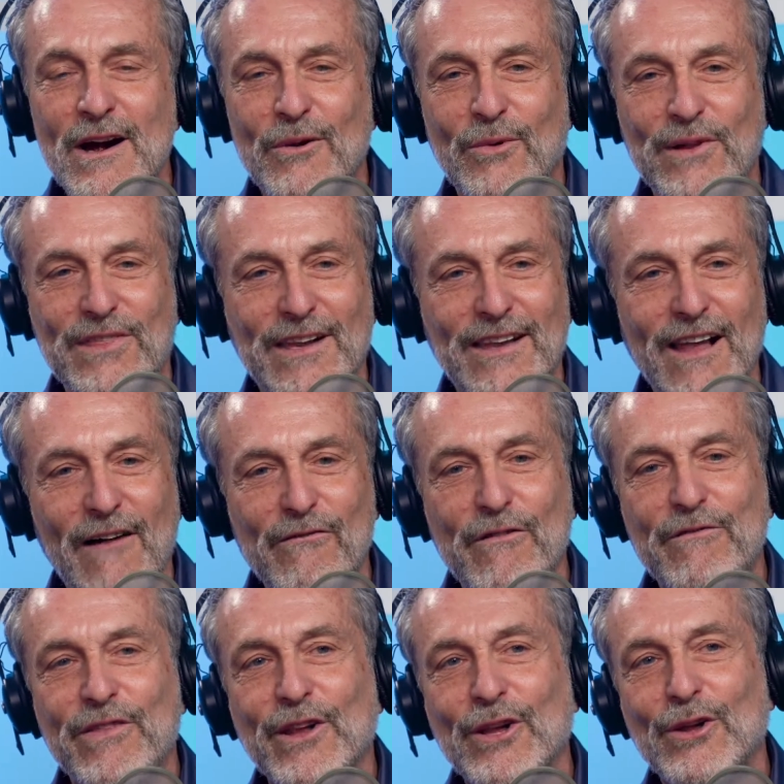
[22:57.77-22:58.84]
with the love
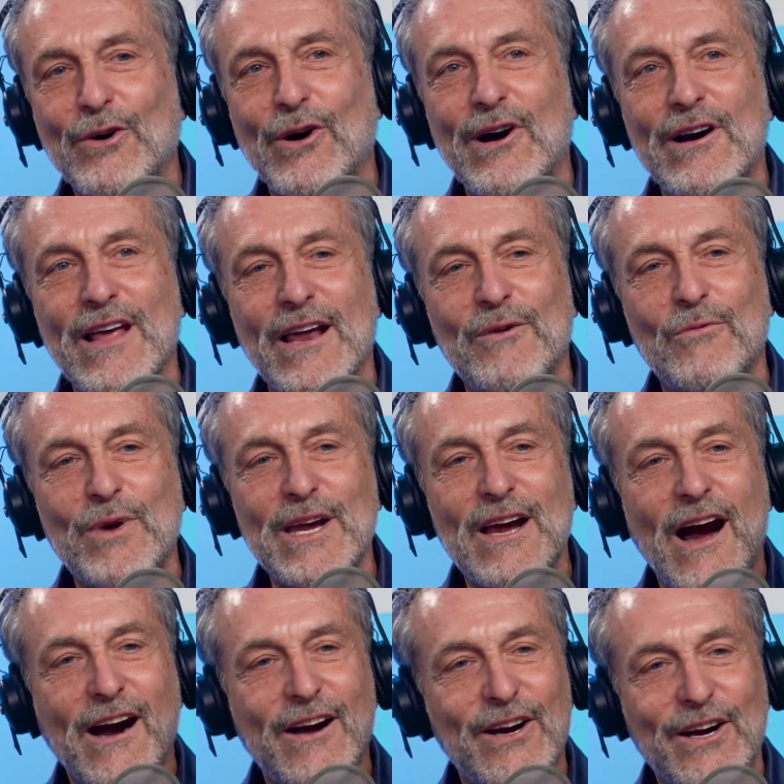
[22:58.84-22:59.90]
of the Lord, and we
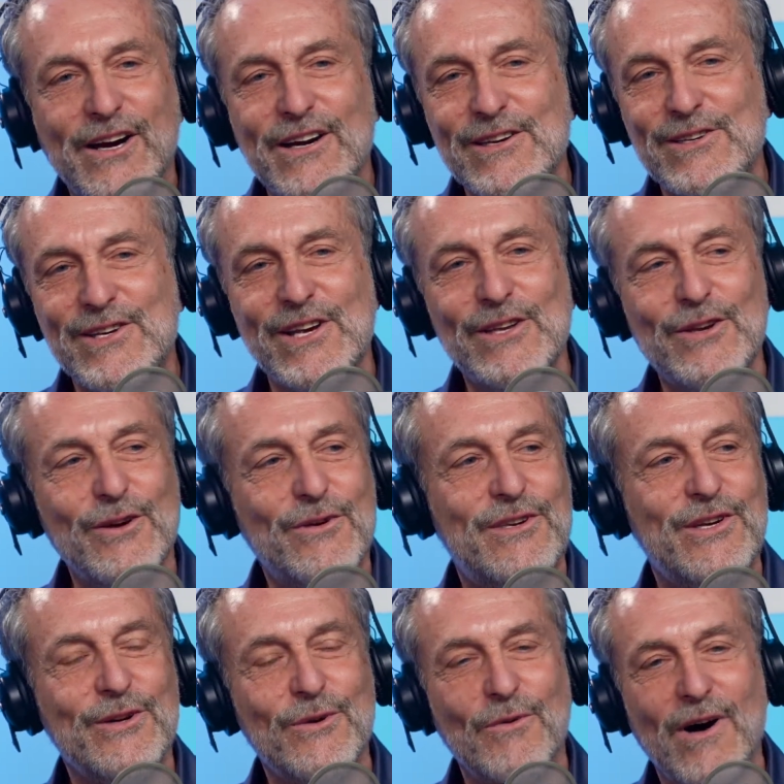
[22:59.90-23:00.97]
are going to continue
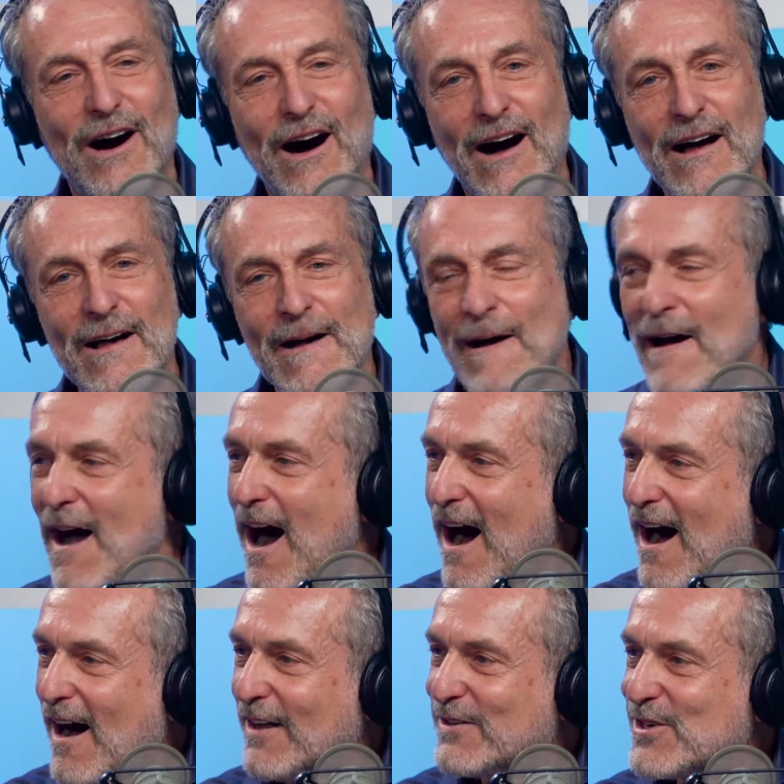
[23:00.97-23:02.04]
to
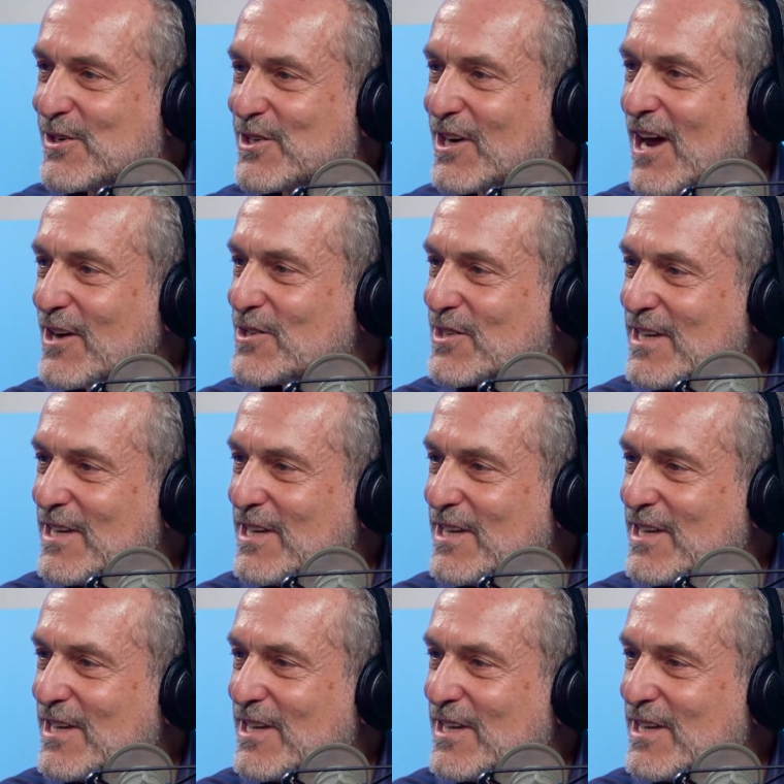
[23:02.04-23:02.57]
discuss